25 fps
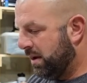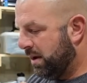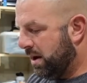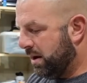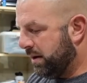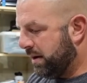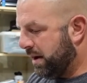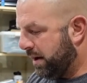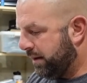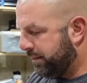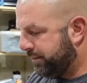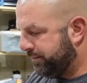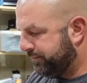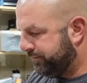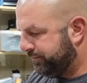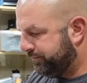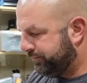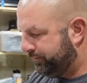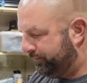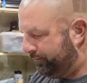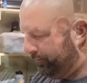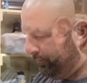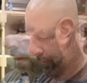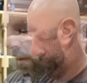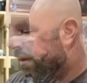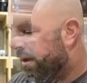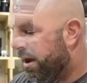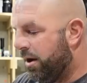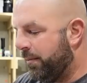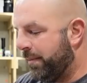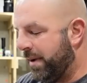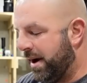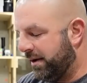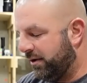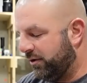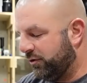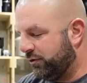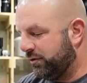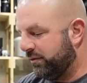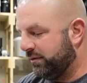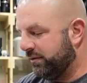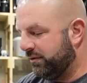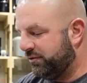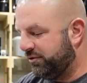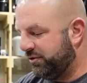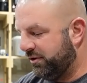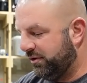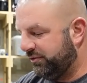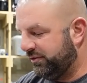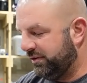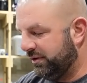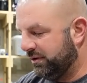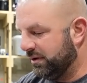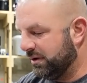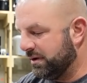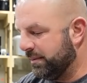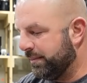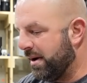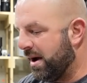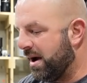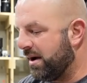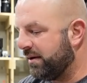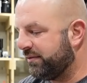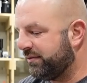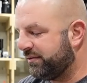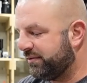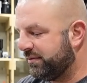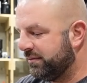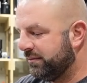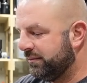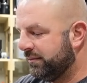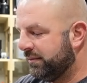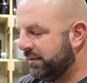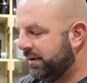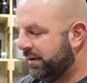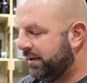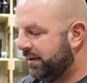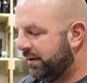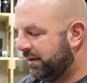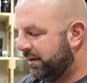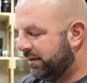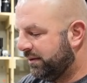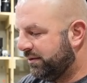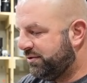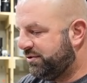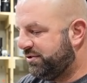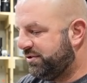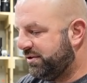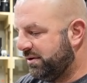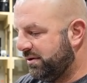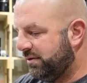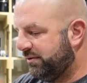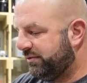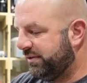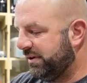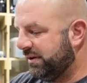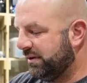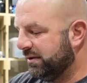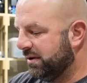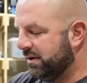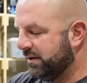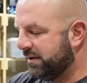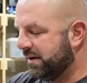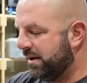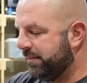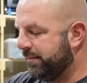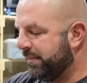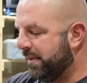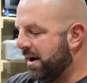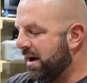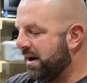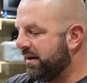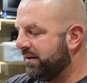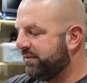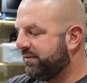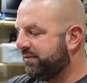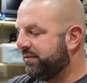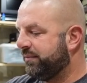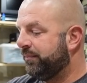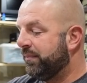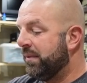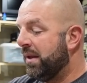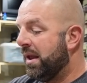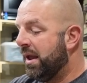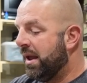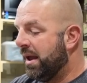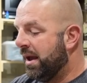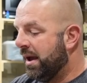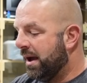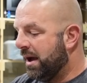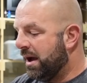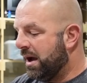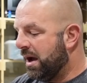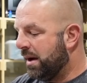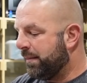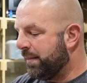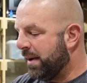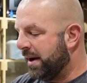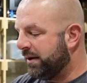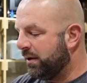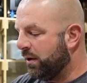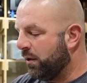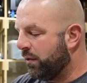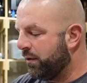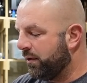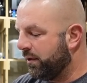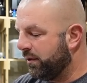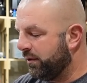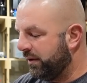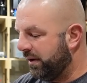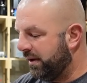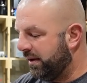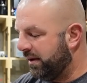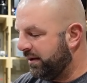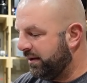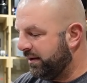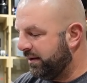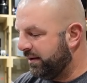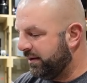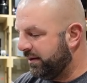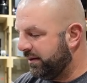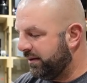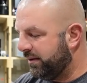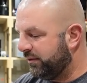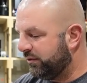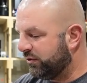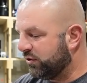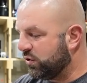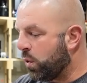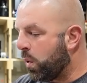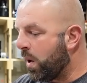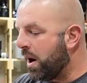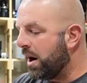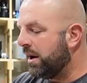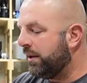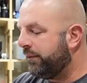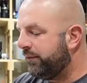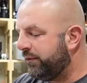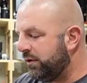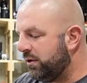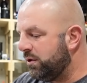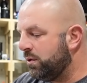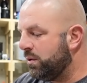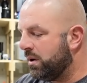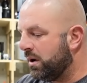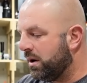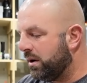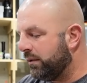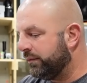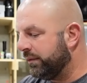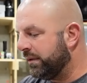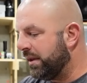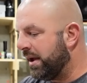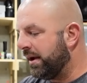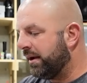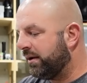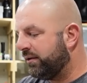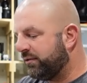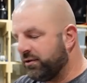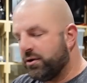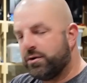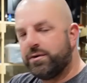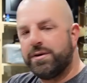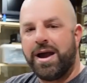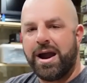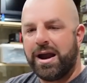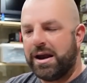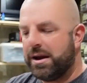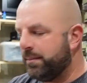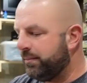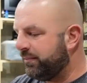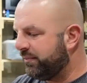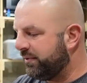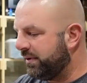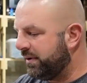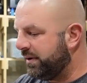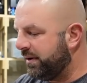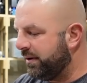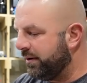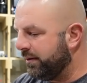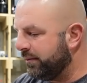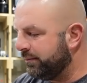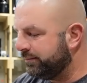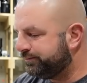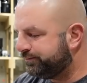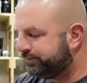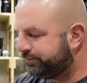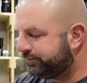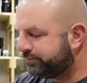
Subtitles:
Okay. Oh man, this is a juicy looking box. Juicy looking box. I know there is quite a few of like certain items in here,